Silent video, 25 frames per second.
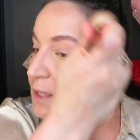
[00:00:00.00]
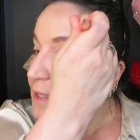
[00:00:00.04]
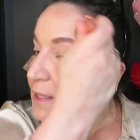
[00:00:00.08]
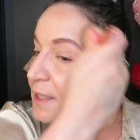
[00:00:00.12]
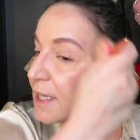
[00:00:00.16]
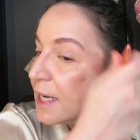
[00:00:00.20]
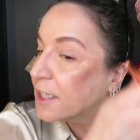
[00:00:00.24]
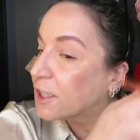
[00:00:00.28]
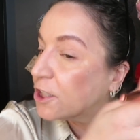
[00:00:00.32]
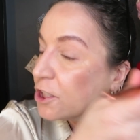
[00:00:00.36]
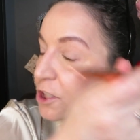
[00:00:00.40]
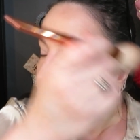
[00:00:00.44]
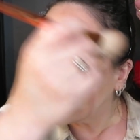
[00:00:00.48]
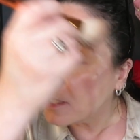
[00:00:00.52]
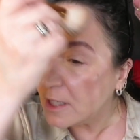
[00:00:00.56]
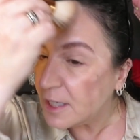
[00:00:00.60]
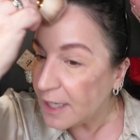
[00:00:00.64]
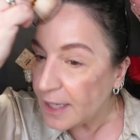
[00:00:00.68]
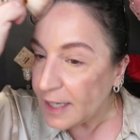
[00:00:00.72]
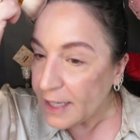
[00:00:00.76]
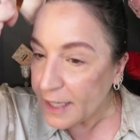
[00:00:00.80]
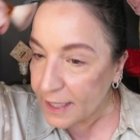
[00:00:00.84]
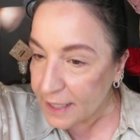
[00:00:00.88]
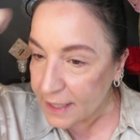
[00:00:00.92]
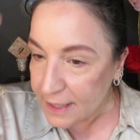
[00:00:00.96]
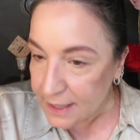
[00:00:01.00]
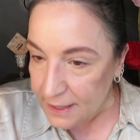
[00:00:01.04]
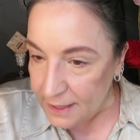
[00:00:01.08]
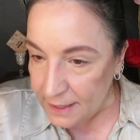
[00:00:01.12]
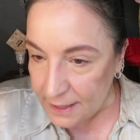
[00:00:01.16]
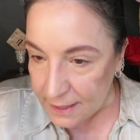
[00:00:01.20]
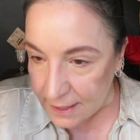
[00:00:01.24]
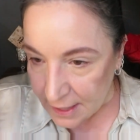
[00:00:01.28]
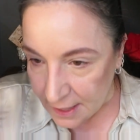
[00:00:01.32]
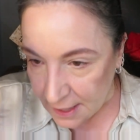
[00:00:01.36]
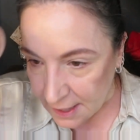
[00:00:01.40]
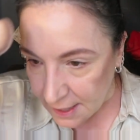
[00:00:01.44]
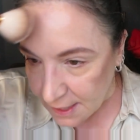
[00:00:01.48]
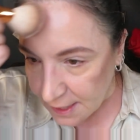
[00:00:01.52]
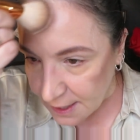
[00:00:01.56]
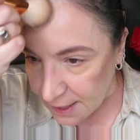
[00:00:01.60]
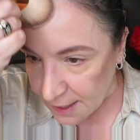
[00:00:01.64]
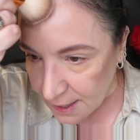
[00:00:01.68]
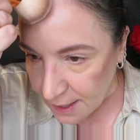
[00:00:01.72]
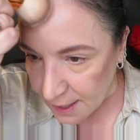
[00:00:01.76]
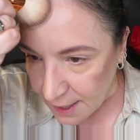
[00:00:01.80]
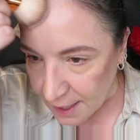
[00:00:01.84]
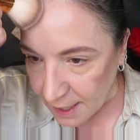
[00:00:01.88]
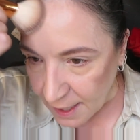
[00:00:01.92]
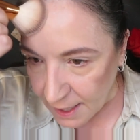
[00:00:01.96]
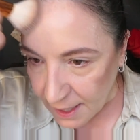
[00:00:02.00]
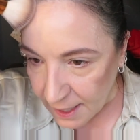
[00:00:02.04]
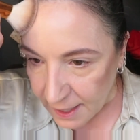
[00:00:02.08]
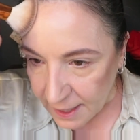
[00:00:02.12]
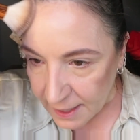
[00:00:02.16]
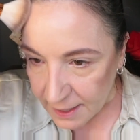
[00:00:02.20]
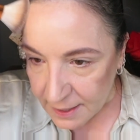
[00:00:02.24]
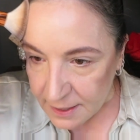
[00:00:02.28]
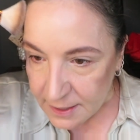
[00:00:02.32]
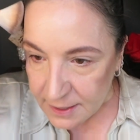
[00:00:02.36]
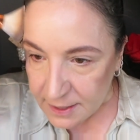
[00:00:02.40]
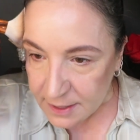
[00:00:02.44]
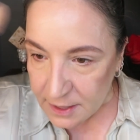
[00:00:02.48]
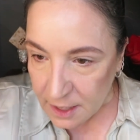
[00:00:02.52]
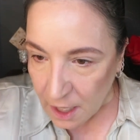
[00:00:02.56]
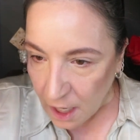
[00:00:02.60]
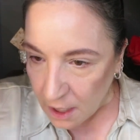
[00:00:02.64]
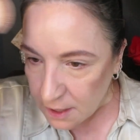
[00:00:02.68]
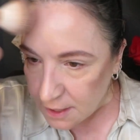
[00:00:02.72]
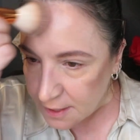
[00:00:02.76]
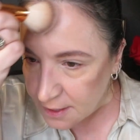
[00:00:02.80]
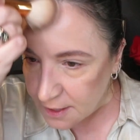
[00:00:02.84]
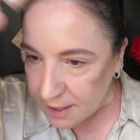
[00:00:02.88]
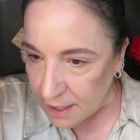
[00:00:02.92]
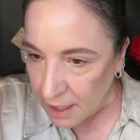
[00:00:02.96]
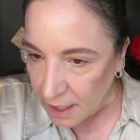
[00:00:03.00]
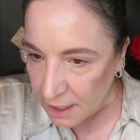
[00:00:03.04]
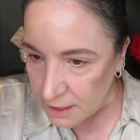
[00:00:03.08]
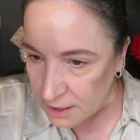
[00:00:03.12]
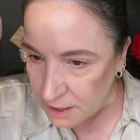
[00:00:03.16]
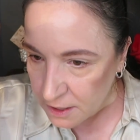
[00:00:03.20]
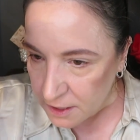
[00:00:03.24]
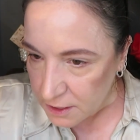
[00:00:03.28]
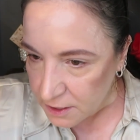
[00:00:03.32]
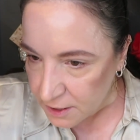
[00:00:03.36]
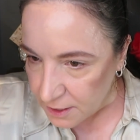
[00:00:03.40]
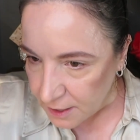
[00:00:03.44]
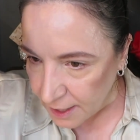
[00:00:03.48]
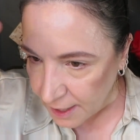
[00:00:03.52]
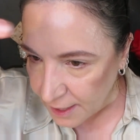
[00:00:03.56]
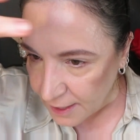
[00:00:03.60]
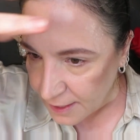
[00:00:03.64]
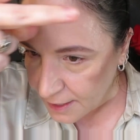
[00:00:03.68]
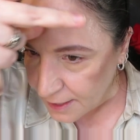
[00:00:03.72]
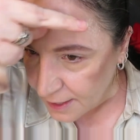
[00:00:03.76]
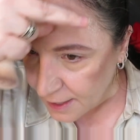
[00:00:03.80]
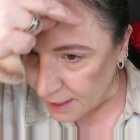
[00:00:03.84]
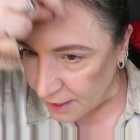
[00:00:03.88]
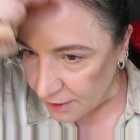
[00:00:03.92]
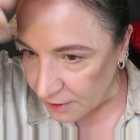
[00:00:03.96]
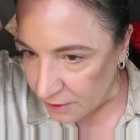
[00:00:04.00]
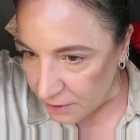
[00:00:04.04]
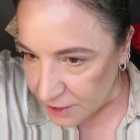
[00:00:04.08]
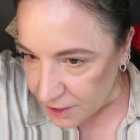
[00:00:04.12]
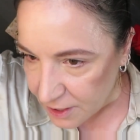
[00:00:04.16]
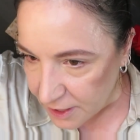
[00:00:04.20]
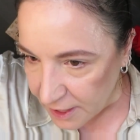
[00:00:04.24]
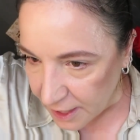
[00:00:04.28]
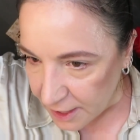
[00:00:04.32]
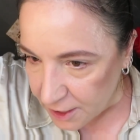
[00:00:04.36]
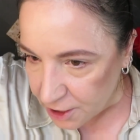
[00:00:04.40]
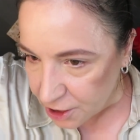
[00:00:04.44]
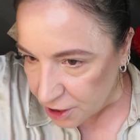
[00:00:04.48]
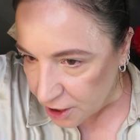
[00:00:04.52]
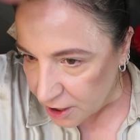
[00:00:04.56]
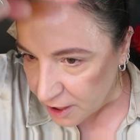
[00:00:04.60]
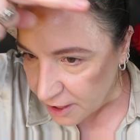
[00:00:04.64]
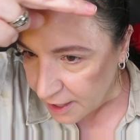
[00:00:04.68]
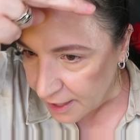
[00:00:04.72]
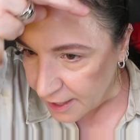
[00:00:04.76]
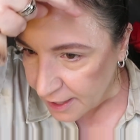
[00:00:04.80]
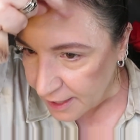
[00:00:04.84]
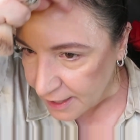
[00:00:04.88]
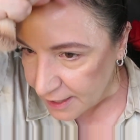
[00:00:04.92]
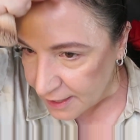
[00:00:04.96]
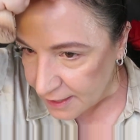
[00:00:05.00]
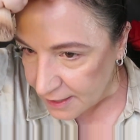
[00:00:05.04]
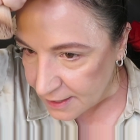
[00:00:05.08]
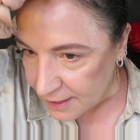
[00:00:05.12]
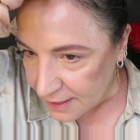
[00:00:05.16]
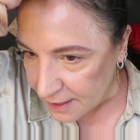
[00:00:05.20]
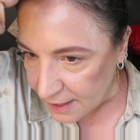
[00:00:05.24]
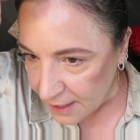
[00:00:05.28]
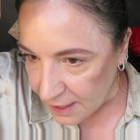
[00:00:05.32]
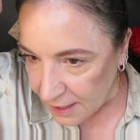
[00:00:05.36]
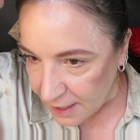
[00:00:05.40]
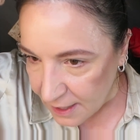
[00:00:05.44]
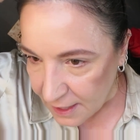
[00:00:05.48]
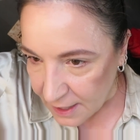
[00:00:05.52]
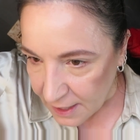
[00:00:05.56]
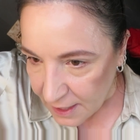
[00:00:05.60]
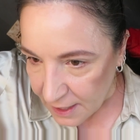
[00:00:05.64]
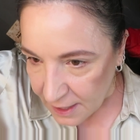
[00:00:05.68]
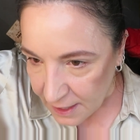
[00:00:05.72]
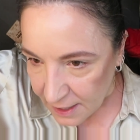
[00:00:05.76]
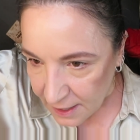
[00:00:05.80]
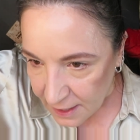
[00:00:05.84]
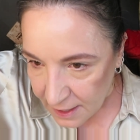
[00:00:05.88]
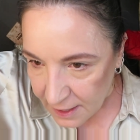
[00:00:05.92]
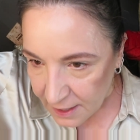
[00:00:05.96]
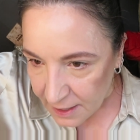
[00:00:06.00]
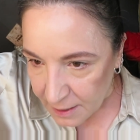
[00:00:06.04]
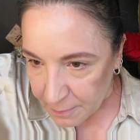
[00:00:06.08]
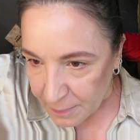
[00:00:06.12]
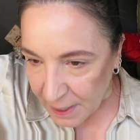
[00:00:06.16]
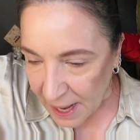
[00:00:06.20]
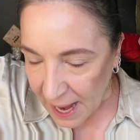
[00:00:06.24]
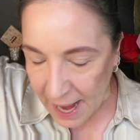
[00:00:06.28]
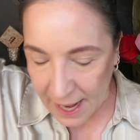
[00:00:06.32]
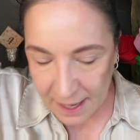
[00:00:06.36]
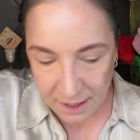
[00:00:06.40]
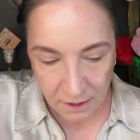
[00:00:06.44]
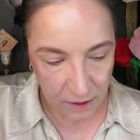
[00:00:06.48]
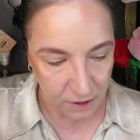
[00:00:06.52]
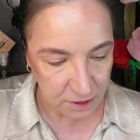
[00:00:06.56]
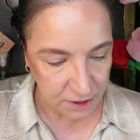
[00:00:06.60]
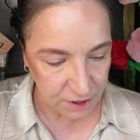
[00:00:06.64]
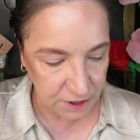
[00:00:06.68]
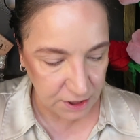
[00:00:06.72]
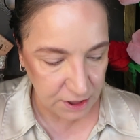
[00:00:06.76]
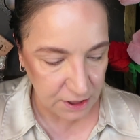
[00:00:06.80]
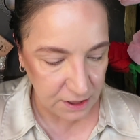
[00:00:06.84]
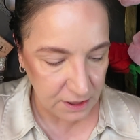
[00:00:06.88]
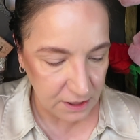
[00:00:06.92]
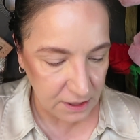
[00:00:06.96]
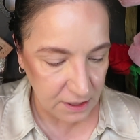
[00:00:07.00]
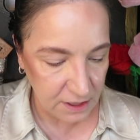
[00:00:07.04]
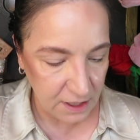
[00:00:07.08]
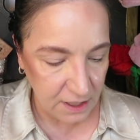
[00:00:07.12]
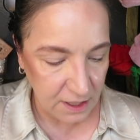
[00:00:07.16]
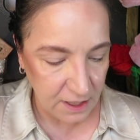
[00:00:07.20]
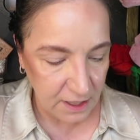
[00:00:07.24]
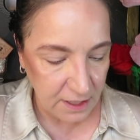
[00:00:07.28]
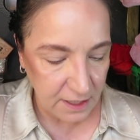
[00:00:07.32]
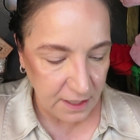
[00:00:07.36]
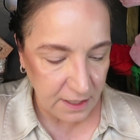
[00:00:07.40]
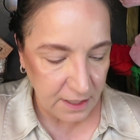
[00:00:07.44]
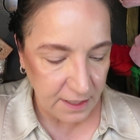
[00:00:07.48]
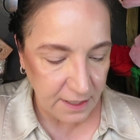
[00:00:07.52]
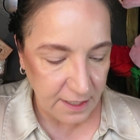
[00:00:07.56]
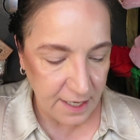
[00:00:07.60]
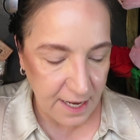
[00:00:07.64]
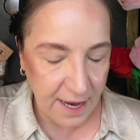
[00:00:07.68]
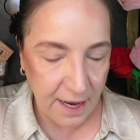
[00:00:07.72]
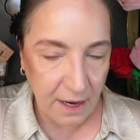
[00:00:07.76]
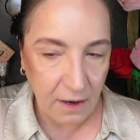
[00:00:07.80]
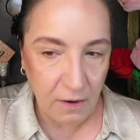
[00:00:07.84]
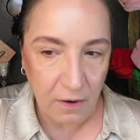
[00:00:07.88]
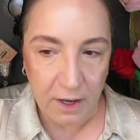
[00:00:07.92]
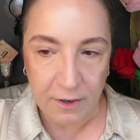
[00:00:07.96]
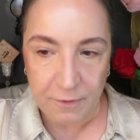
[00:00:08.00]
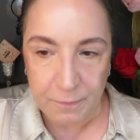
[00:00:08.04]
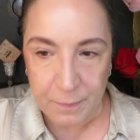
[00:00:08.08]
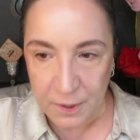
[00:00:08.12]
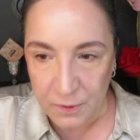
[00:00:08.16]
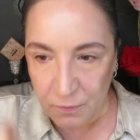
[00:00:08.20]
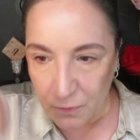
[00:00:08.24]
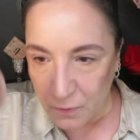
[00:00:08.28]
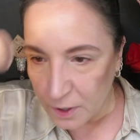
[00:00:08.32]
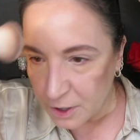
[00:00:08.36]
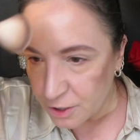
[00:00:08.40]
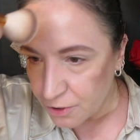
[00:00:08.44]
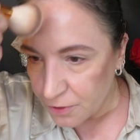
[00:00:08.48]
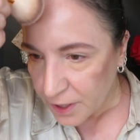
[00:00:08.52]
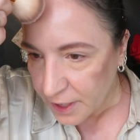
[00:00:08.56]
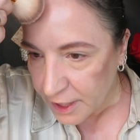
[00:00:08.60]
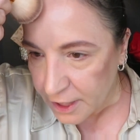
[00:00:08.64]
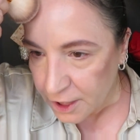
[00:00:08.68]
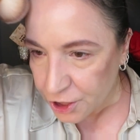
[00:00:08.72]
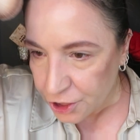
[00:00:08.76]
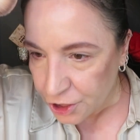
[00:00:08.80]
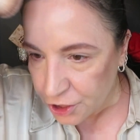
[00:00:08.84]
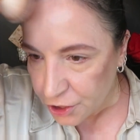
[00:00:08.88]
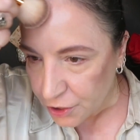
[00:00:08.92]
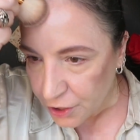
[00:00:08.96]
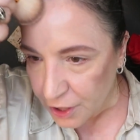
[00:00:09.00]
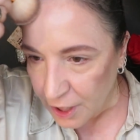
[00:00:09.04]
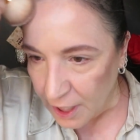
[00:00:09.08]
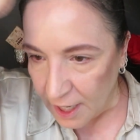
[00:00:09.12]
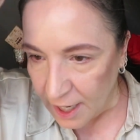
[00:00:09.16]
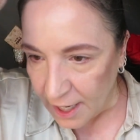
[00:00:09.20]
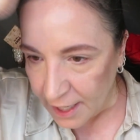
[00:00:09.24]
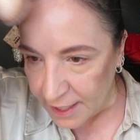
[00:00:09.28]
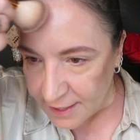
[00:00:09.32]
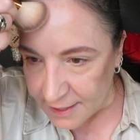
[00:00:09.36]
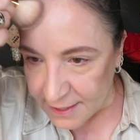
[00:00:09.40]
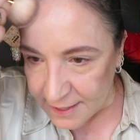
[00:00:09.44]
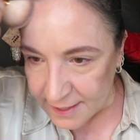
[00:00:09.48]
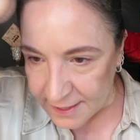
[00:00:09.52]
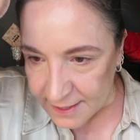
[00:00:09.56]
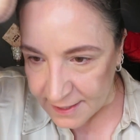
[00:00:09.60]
section is solid colors and the other section is patterns. Now I've been wondering, should I